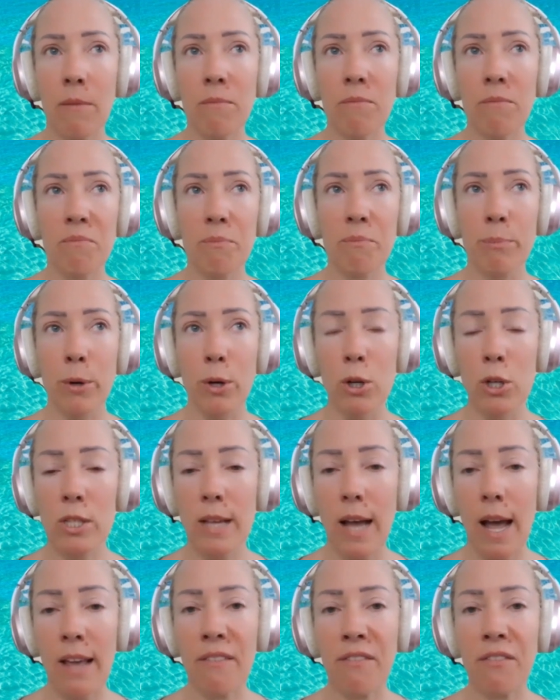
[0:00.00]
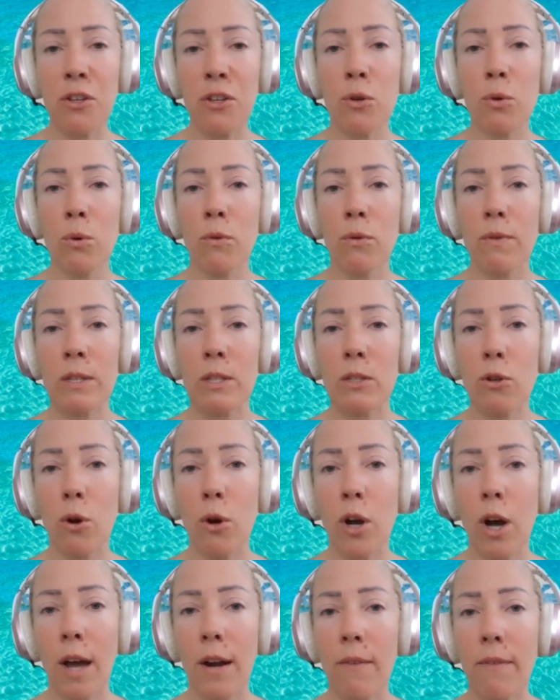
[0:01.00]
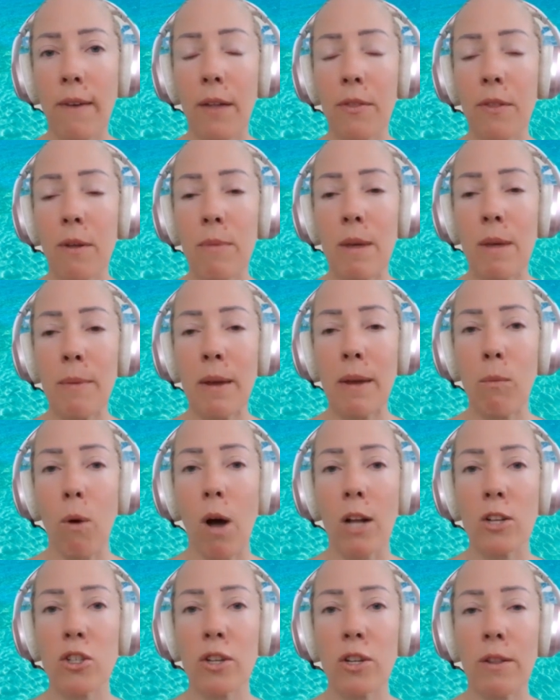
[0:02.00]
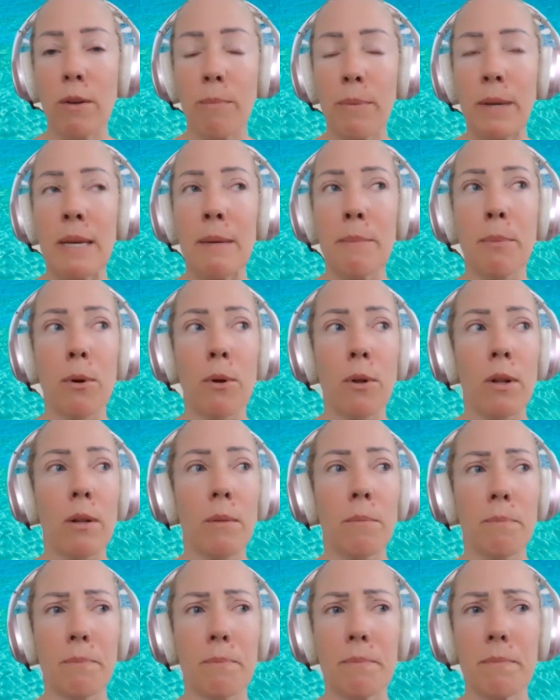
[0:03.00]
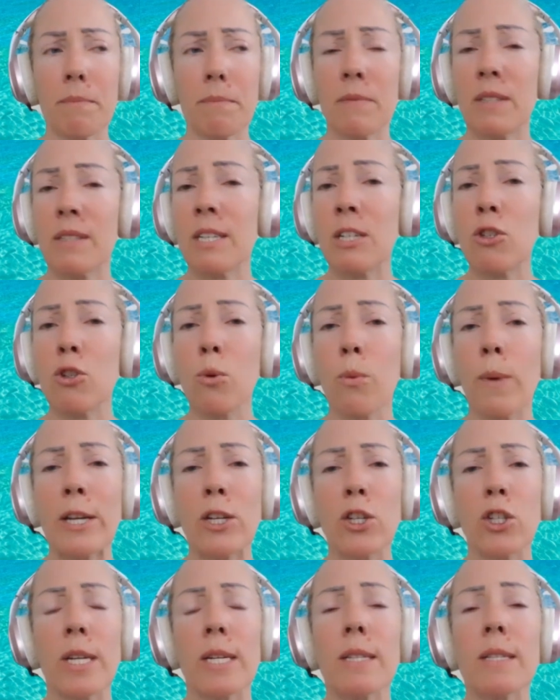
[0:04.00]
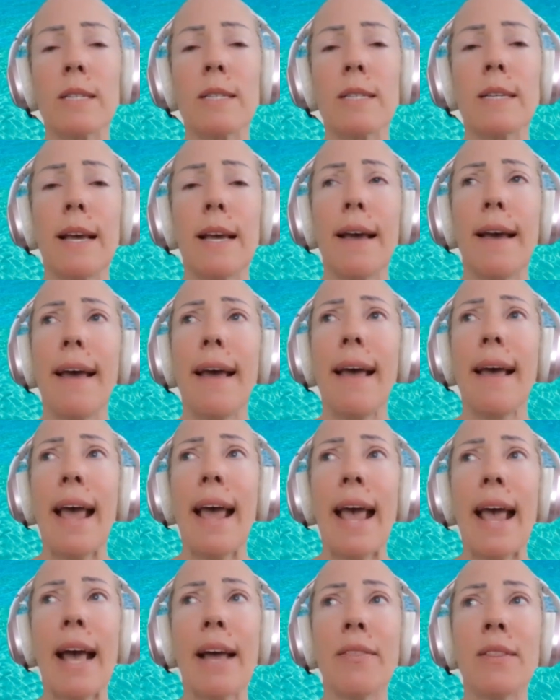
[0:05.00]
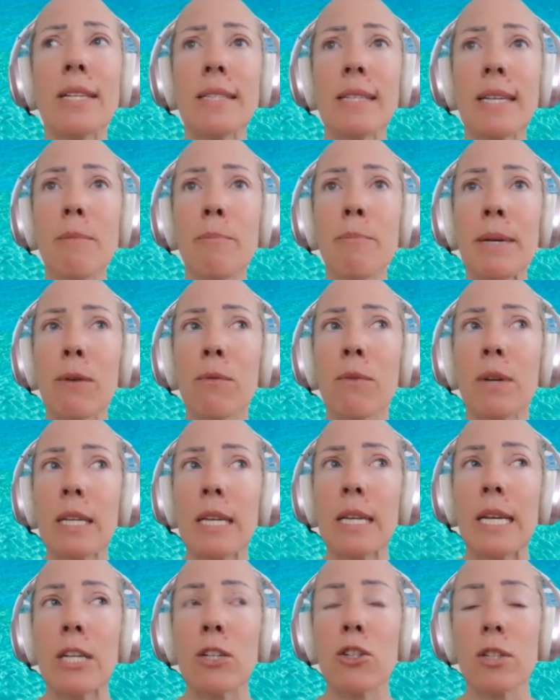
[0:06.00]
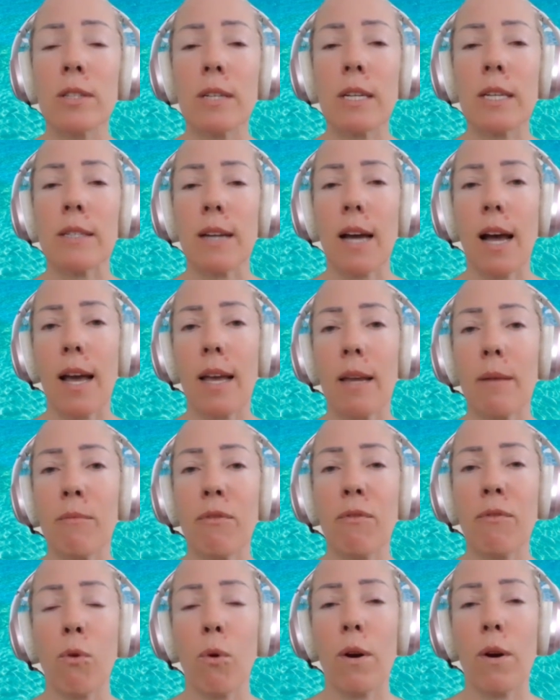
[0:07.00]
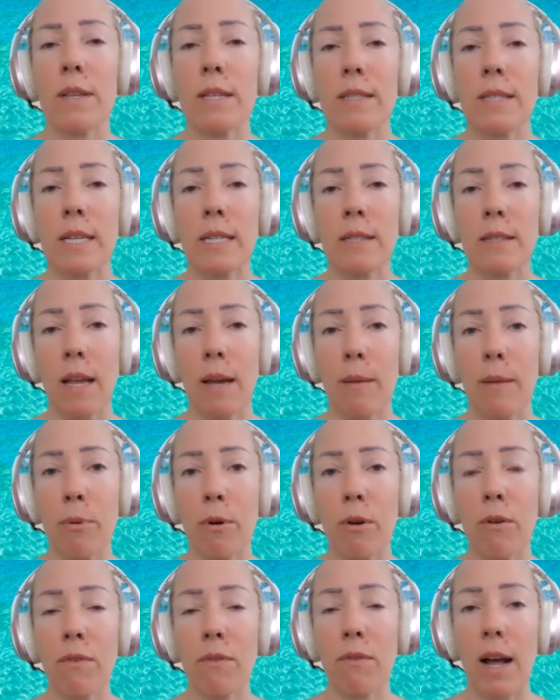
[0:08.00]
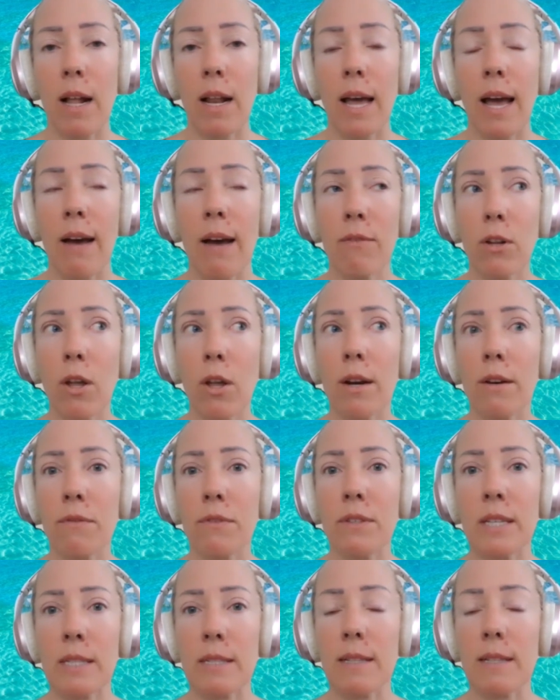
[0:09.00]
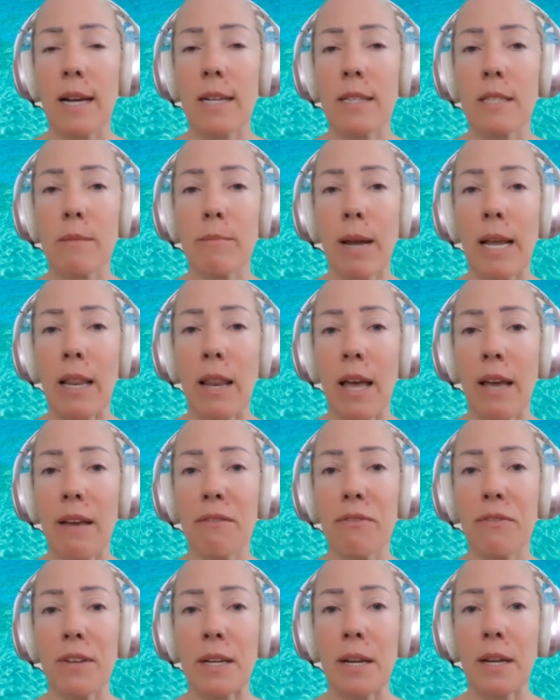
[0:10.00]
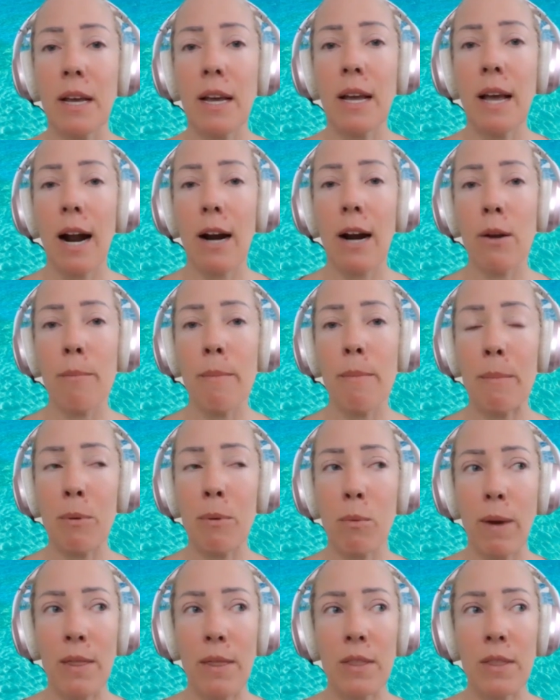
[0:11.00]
bird's eye view of what's going on around them. They may watch other people, situations, and this can be a really interesting time for the 6-line profile. I have a lot of 6 lines in my life, and I remember when